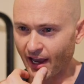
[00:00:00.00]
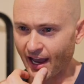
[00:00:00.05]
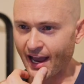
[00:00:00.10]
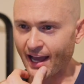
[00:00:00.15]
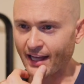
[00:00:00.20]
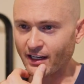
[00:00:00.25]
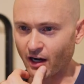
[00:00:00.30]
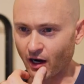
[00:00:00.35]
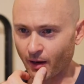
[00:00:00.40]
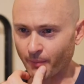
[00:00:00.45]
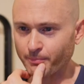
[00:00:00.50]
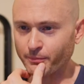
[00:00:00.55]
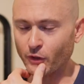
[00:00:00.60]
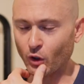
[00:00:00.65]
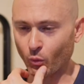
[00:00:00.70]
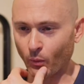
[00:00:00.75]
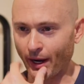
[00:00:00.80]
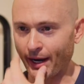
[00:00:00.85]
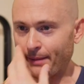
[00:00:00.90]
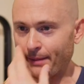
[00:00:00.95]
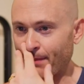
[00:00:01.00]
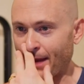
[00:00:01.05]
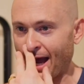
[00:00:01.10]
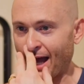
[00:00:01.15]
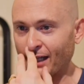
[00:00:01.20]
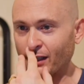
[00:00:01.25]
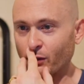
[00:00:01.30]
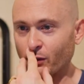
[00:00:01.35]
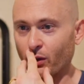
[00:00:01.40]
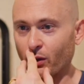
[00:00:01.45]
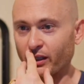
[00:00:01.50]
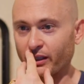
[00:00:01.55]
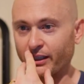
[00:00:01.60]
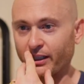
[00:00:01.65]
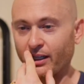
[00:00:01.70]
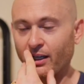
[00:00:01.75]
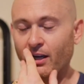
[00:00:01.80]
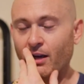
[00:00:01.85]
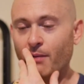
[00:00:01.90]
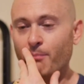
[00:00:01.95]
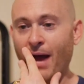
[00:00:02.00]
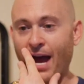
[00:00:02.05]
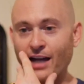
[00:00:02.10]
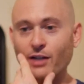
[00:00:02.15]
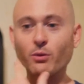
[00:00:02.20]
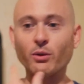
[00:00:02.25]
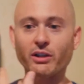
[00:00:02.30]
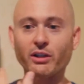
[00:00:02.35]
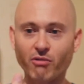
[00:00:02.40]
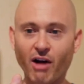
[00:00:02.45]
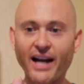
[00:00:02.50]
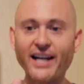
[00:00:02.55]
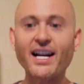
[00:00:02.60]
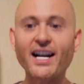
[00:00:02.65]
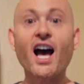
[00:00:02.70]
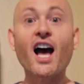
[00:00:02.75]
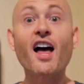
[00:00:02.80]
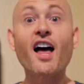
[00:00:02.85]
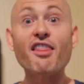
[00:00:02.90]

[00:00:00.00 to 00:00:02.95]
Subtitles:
and up the weight manually. Right.